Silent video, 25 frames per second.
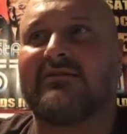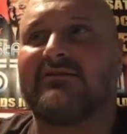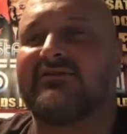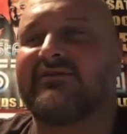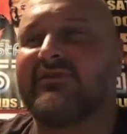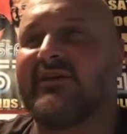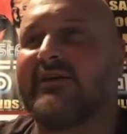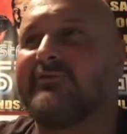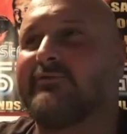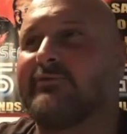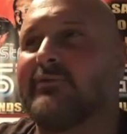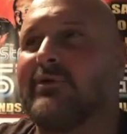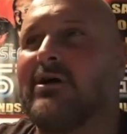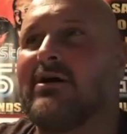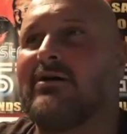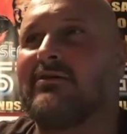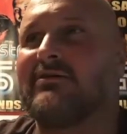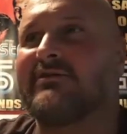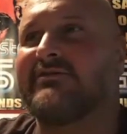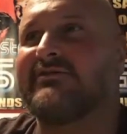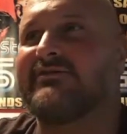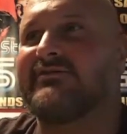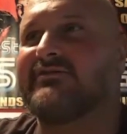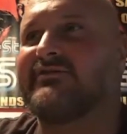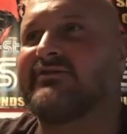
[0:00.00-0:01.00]
or Seth
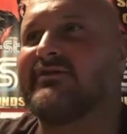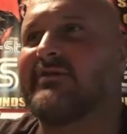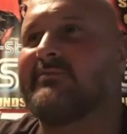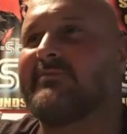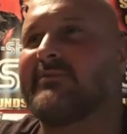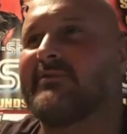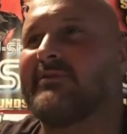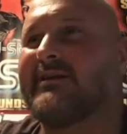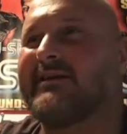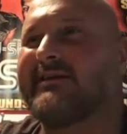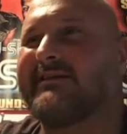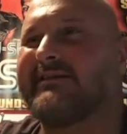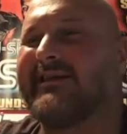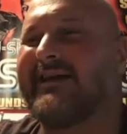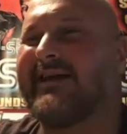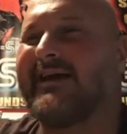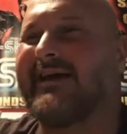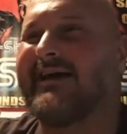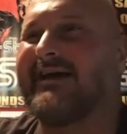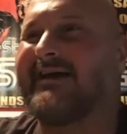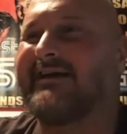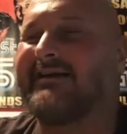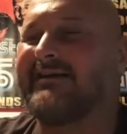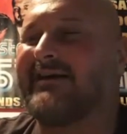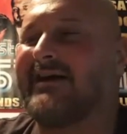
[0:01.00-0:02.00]
Rollins or something like
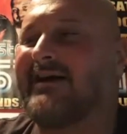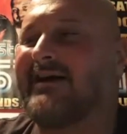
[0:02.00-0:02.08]
that.